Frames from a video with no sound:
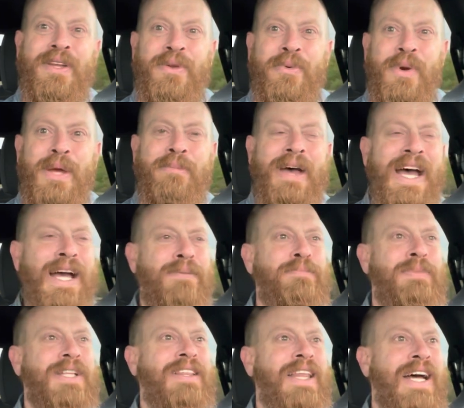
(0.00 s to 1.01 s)
on the way back,
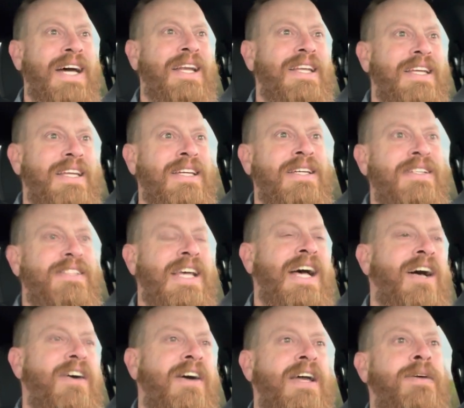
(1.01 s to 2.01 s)
but that is
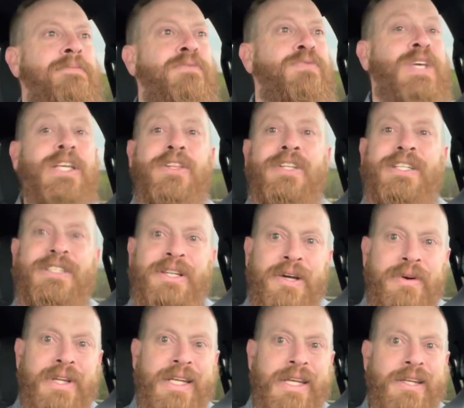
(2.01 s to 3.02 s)
how I am feeling
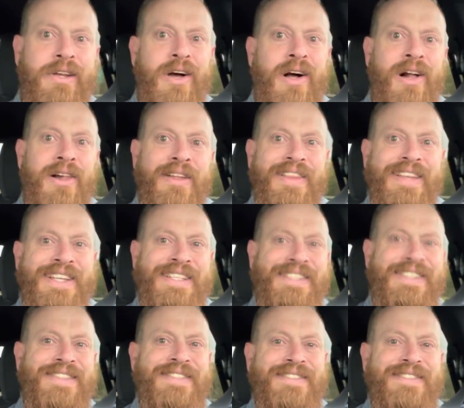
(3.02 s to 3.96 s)
going into all of this.